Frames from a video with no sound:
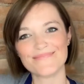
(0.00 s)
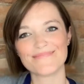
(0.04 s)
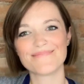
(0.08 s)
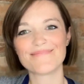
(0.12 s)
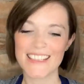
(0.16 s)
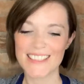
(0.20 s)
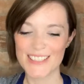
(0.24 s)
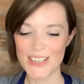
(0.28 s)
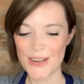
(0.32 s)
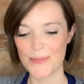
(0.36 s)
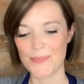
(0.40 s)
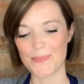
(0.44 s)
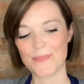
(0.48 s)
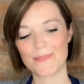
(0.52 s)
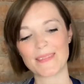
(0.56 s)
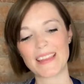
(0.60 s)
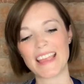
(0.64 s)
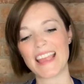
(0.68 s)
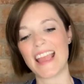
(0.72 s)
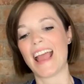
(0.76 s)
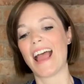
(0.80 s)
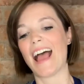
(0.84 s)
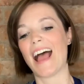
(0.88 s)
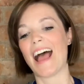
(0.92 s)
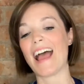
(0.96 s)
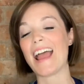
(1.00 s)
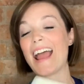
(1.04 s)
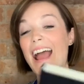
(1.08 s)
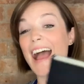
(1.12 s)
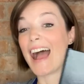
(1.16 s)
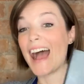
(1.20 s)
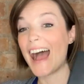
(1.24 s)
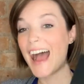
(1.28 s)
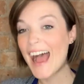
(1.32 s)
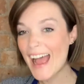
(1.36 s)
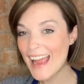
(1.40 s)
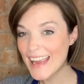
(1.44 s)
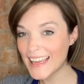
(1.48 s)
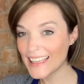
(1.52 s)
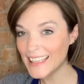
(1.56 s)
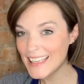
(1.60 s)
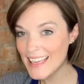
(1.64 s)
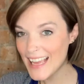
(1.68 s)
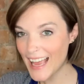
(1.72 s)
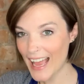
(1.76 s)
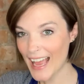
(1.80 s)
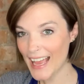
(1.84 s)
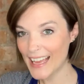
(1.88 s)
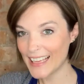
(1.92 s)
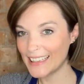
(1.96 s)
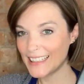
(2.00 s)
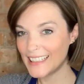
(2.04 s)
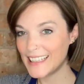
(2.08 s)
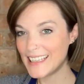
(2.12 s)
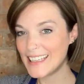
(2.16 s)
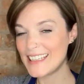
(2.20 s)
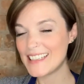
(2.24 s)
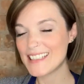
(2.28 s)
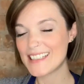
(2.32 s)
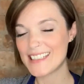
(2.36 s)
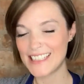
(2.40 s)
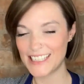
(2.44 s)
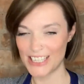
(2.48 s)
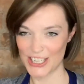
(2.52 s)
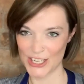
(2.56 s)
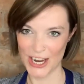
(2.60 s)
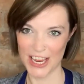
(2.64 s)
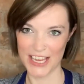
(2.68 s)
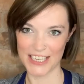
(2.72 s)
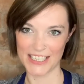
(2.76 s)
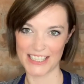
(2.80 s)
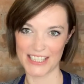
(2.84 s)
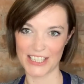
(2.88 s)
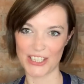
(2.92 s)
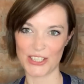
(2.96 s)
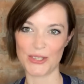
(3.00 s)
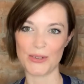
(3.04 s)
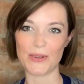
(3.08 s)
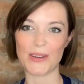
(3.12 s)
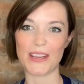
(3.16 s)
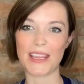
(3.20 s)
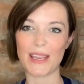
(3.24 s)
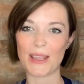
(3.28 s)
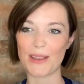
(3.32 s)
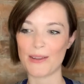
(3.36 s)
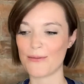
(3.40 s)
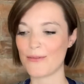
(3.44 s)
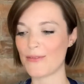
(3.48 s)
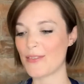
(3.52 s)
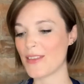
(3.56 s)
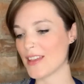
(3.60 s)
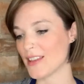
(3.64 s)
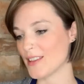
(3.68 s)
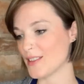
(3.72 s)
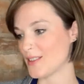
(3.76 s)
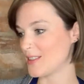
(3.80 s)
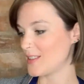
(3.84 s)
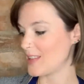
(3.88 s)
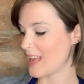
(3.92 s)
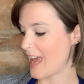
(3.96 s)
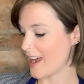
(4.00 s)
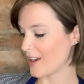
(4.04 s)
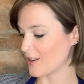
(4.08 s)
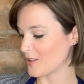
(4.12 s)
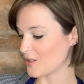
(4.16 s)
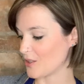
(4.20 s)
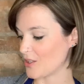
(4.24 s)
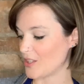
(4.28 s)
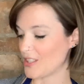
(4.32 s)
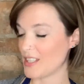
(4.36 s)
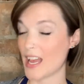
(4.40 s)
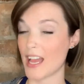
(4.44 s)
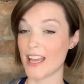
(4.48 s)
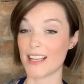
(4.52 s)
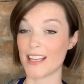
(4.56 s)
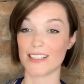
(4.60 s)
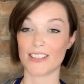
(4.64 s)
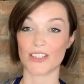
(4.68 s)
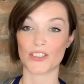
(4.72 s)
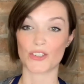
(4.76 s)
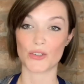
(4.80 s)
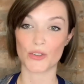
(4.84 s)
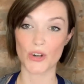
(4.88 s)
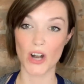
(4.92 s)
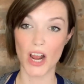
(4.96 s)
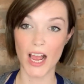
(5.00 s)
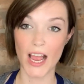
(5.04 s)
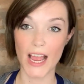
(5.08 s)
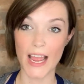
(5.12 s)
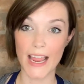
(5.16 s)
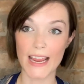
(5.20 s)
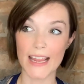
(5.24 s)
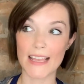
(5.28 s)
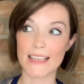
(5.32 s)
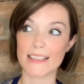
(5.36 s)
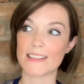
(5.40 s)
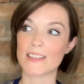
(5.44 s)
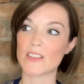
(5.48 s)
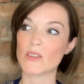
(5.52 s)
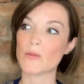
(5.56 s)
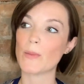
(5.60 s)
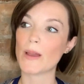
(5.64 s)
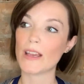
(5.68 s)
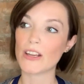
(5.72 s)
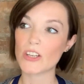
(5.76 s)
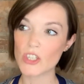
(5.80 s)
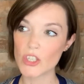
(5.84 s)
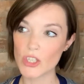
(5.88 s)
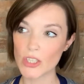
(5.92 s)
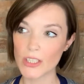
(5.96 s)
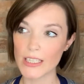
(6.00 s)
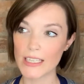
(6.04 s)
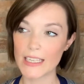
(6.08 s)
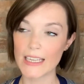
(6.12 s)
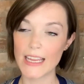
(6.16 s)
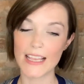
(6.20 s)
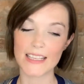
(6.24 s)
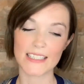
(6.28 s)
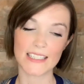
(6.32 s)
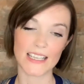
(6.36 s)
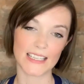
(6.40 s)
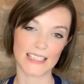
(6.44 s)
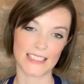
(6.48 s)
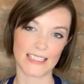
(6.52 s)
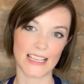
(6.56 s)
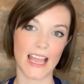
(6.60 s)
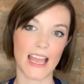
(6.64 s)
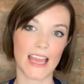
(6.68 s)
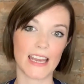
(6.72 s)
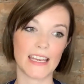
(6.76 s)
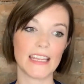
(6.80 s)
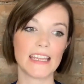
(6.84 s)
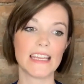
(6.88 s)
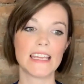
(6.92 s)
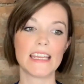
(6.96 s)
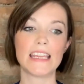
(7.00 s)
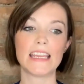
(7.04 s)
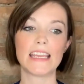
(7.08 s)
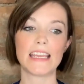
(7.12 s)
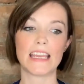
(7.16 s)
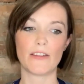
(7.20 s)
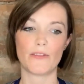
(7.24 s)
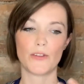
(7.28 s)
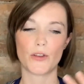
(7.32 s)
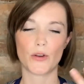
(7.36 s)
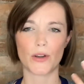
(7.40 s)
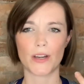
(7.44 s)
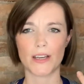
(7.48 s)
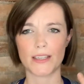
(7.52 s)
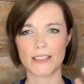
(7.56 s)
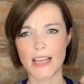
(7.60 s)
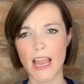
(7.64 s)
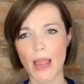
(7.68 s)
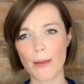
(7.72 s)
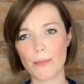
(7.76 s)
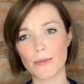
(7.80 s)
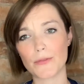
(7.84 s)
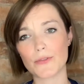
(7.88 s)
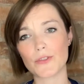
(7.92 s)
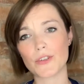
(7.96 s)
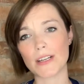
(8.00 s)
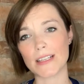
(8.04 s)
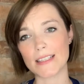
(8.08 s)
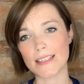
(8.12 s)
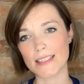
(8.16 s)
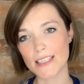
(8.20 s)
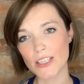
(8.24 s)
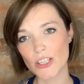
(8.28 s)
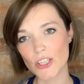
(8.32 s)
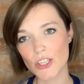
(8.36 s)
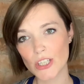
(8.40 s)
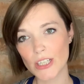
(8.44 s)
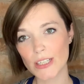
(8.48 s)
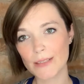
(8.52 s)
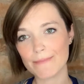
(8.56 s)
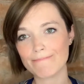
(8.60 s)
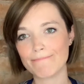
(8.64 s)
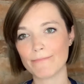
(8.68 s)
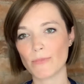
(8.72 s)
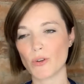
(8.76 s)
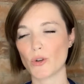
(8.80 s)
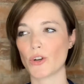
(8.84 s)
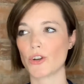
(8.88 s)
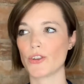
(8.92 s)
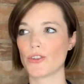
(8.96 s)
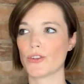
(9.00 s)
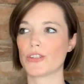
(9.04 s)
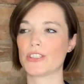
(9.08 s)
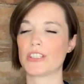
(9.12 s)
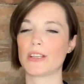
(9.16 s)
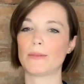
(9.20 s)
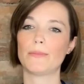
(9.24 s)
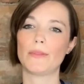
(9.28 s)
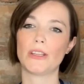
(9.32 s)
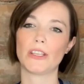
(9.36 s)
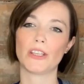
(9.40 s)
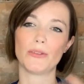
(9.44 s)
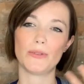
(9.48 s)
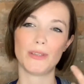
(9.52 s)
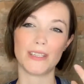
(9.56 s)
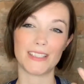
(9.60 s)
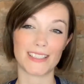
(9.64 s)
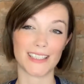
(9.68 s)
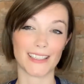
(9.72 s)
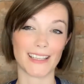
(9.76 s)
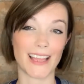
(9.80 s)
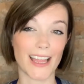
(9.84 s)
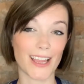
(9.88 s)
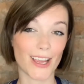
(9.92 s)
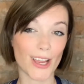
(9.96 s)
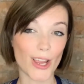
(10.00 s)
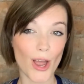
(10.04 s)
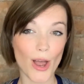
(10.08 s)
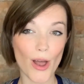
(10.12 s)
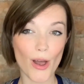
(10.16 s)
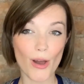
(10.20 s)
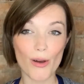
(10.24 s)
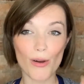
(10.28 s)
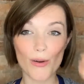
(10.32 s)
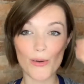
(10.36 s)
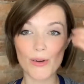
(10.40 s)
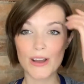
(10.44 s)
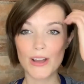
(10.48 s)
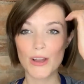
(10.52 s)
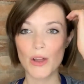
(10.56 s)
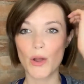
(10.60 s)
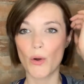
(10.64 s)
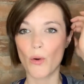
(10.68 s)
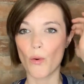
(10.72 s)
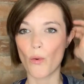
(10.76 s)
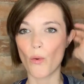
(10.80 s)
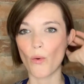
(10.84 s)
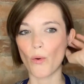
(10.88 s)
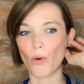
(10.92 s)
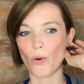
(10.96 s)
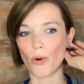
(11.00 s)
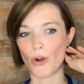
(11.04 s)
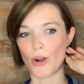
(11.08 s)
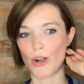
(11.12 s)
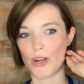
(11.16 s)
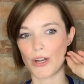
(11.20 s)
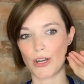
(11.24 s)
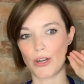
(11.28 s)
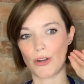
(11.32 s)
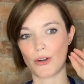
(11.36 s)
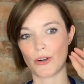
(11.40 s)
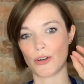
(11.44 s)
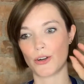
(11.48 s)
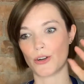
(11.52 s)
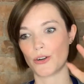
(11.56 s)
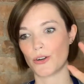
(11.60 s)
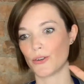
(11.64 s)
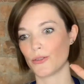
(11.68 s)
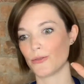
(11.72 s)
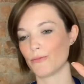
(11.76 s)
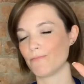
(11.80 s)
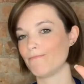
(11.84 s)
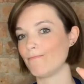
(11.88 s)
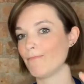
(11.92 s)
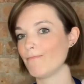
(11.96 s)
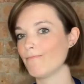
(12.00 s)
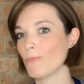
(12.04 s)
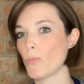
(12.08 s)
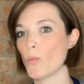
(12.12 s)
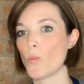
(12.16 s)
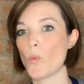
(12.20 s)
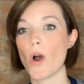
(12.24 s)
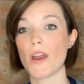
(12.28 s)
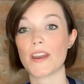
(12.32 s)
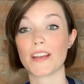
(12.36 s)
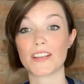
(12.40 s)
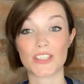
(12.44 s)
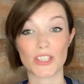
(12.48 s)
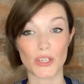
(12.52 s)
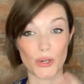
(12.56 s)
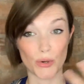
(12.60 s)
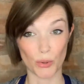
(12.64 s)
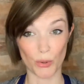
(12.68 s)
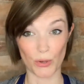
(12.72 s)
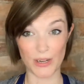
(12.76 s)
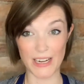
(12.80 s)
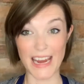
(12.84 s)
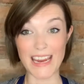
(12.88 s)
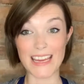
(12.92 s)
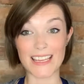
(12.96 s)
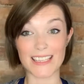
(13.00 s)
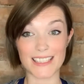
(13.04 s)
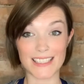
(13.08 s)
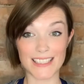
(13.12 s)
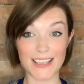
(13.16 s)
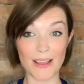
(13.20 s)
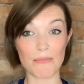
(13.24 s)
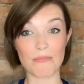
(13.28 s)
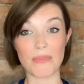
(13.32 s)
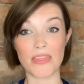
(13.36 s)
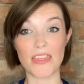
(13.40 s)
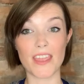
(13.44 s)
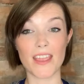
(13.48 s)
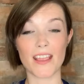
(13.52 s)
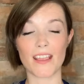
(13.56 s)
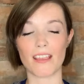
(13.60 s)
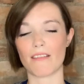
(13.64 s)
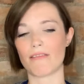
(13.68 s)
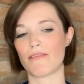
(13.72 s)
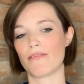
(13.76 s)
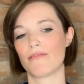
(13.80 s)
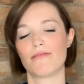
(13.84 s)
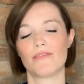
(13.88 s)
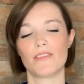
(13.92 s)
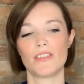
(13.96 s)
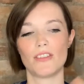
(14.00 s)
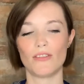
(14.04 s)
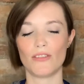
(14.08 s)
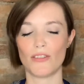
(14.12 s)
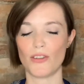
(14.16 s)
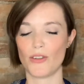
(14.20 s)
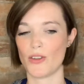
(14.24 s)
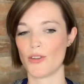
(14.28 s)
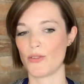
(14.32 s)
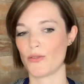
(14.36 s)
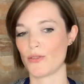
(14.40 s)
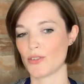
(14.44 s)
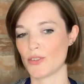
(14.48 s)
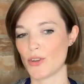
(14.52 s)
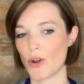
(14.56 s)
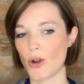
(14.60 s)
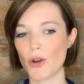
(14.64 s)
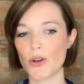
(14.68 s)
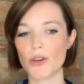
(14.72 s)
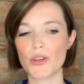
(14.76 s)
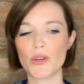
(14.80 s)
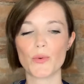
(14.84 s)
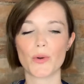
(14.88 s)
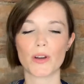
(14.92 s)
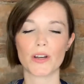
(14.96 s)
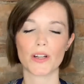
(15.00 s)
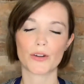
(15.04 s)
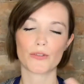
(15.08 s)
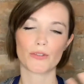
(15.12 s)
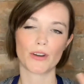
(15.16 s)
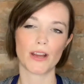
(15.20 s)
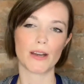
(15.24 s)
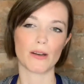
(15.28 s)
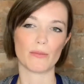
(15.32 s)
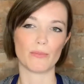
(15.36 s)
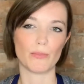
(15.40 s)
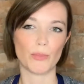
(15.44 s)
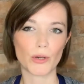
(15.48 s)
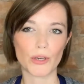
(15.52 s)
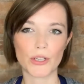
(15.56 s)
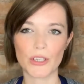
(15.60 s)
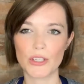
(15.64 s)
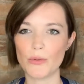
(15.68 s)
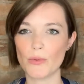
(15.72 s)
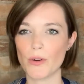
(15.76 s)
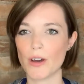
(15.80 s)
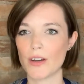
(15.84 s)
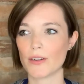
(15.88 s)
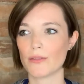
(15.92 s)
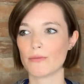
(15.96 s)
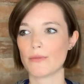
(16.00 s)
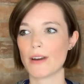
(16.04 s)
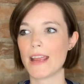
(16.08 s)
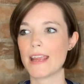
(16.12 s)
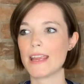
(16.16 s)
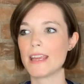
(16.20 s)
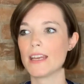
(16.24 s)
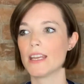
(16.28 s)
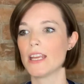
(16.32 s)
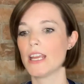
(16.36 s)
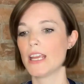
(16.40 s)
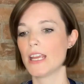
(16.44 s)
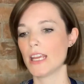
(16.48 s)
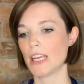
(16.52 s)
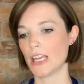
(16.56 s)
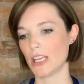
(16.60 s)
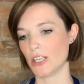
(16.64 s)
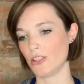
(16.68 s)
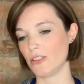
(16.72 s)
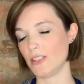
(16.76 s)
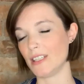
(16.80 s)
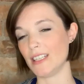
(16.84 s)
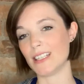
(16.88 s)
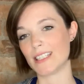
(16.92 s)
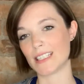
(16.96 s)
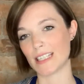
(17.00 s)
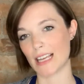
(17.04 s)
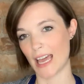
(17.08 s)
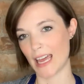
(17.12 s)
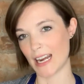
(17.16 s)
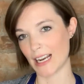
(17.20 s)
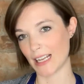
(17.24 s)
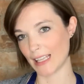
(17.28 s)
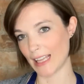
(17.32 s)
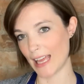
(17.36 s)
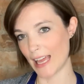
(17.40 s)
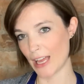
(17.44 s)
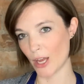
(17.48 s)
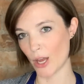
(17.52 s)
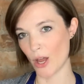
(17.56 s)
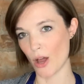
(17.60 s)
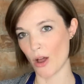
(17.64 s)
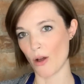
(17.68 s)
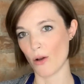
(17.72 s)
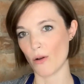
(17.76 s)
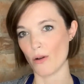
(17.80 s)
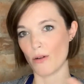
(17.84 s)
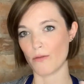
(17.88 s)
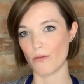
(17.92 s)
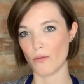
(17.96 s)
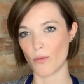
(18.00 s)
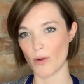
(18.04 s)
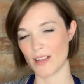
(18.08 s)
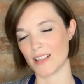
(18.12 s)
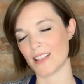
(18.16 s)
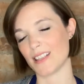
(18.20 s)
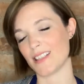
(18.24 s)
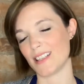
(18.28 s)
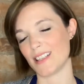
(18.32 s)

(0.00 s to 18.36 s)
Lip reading: So I highly, highly suggest that you give this exercise a try, especially, as I said, if you're in a time of transition or there's something you need to let go, or you're wanting to create something, if there's art you want to create, a book you want to write, you need to kind of let go of what's